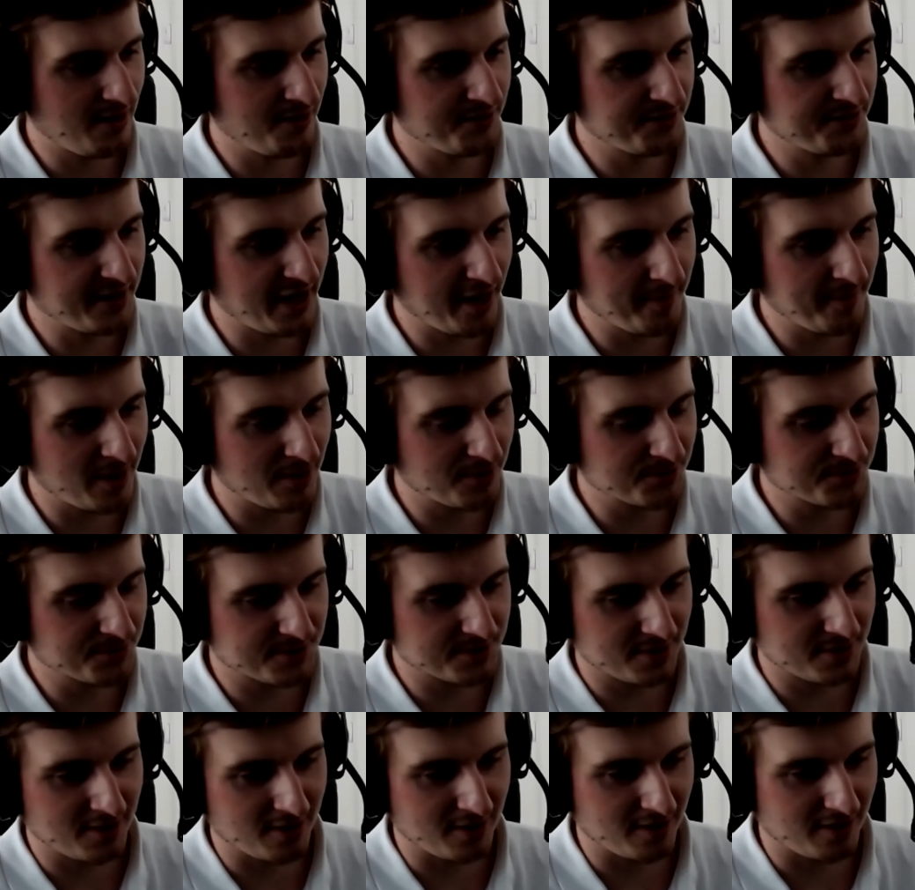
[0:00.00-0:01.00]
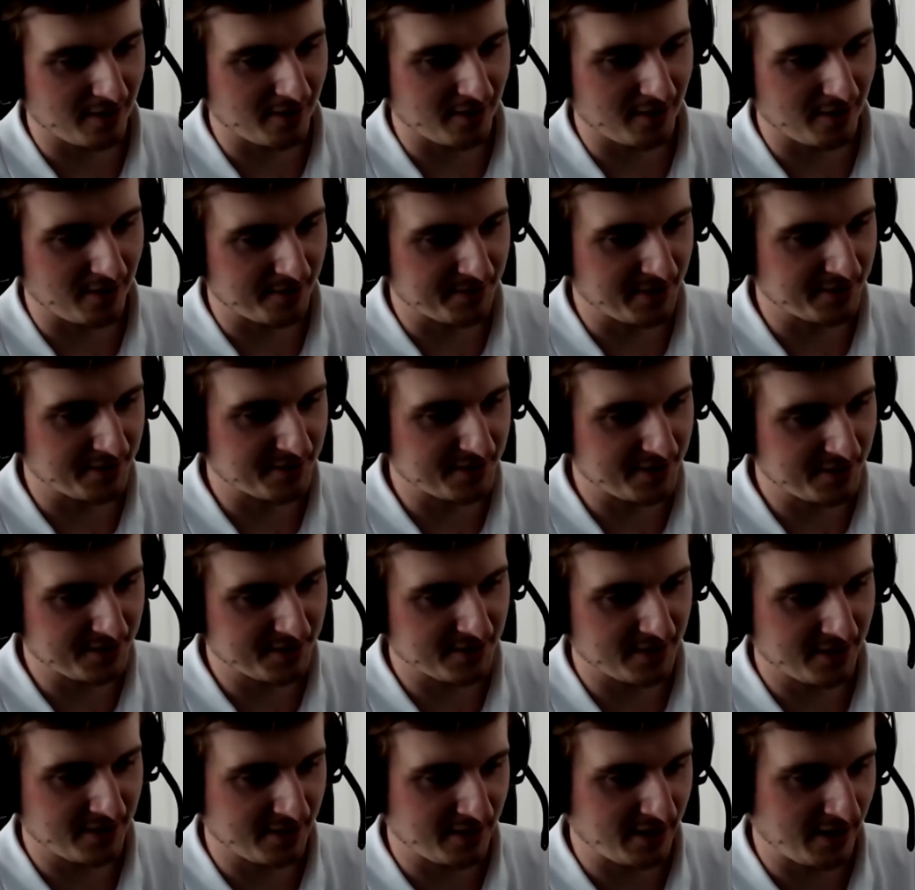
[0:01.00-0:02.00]
timeouts uh, that
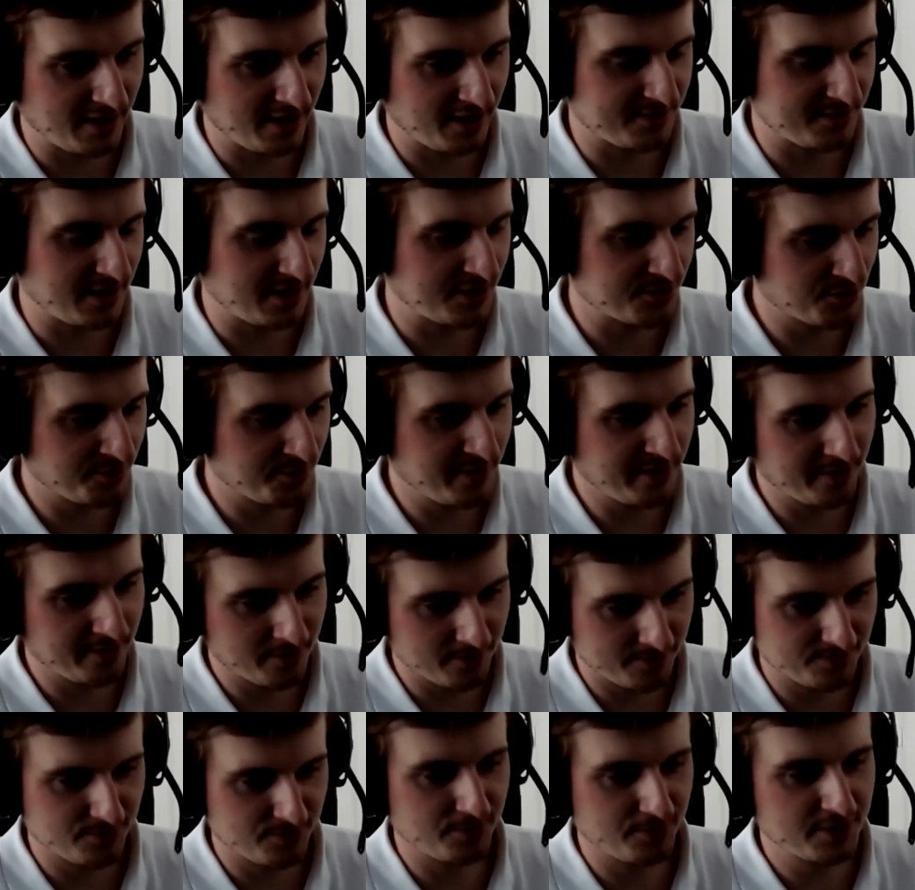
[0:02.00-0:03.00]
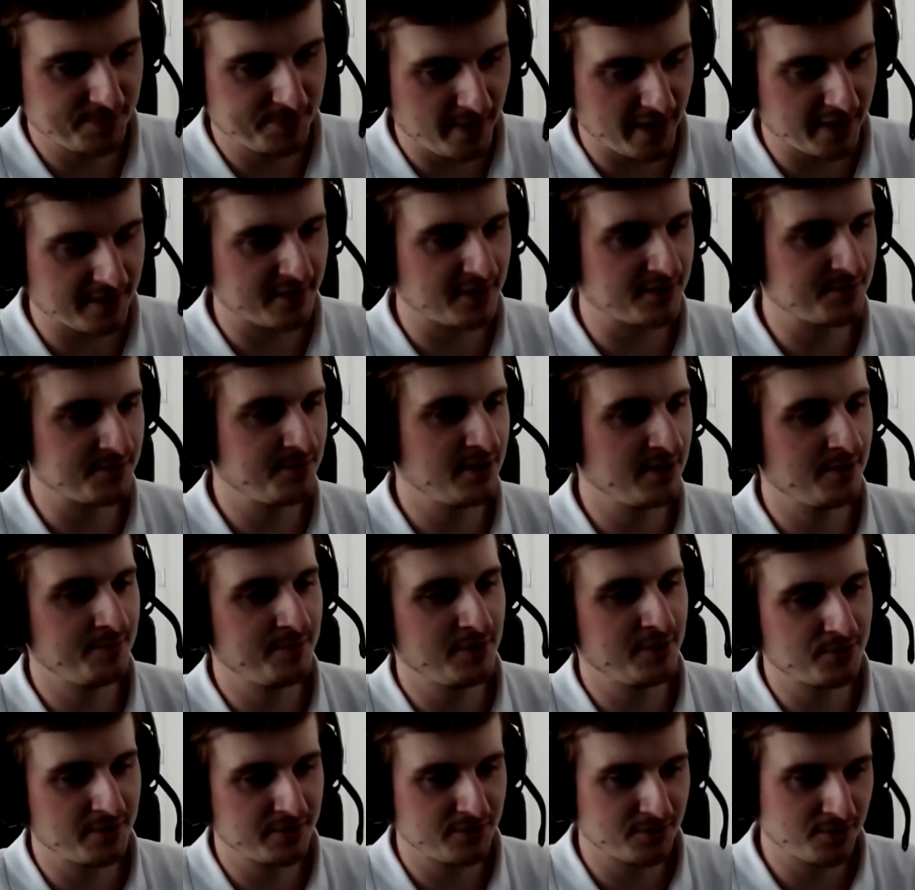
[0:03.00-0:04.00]
is uh, uh, has to be respected be,
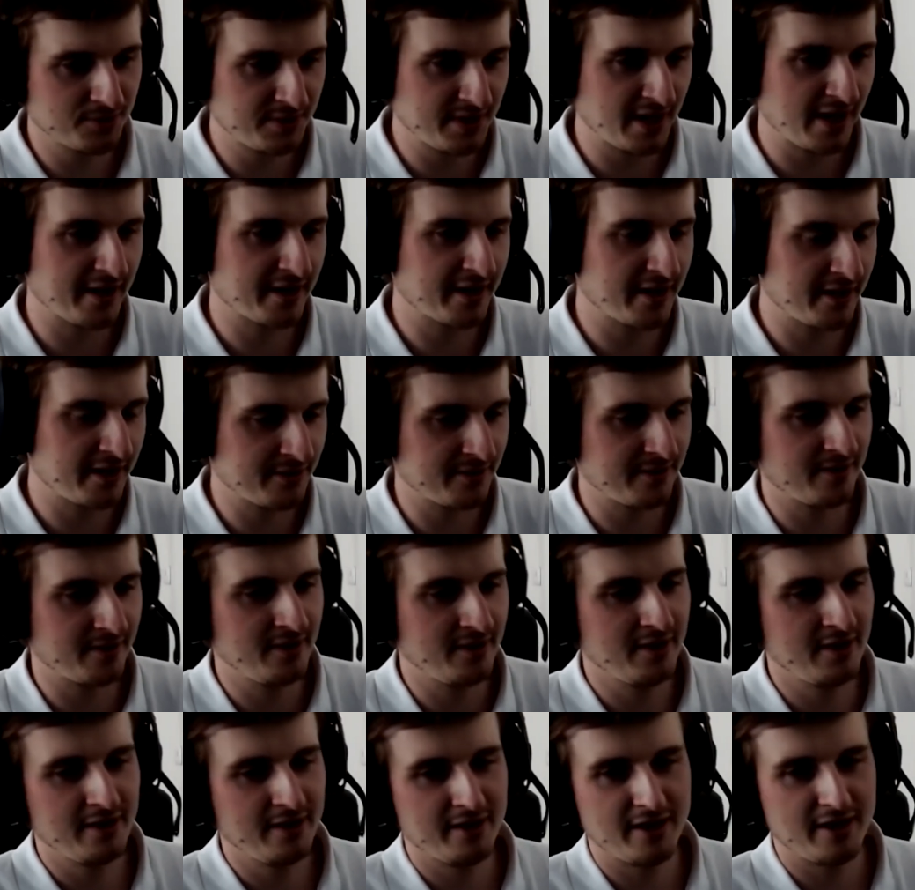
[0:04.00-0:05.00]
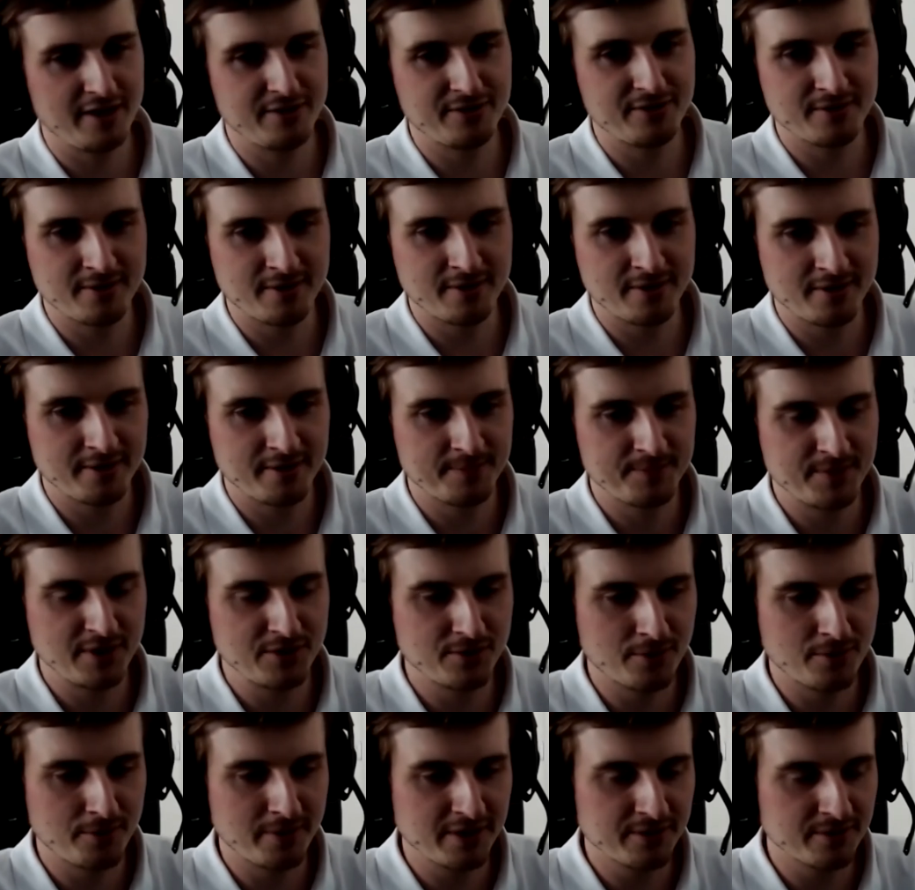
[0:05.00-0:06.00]
between the tag and the and the and
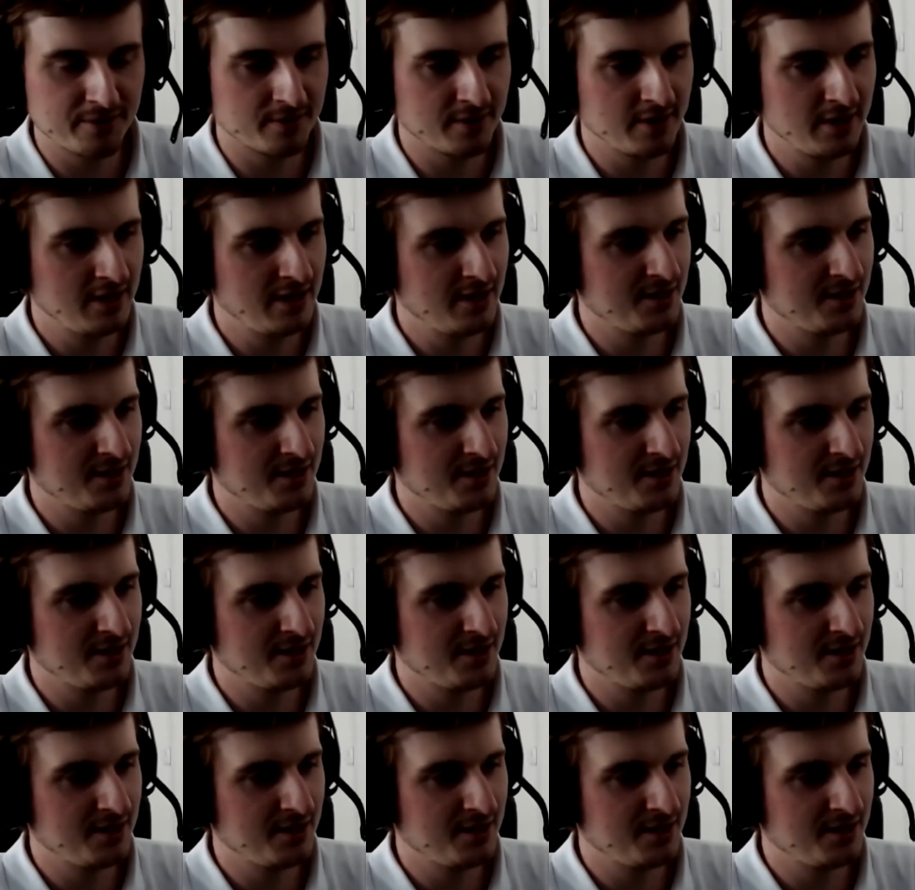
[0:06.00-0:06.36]
the reader.